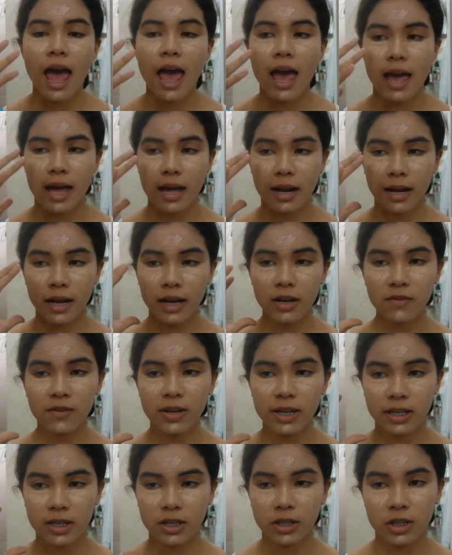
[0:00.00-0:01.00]
and kind of
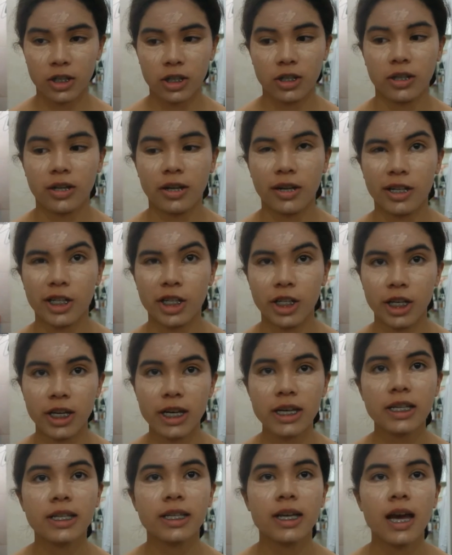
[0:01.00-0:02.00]
like her
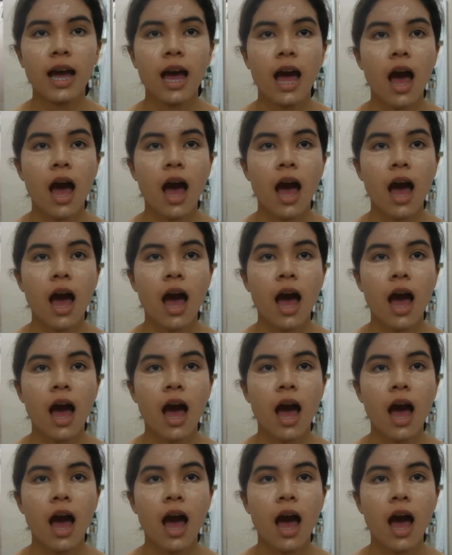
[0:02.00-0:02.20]
cheeks.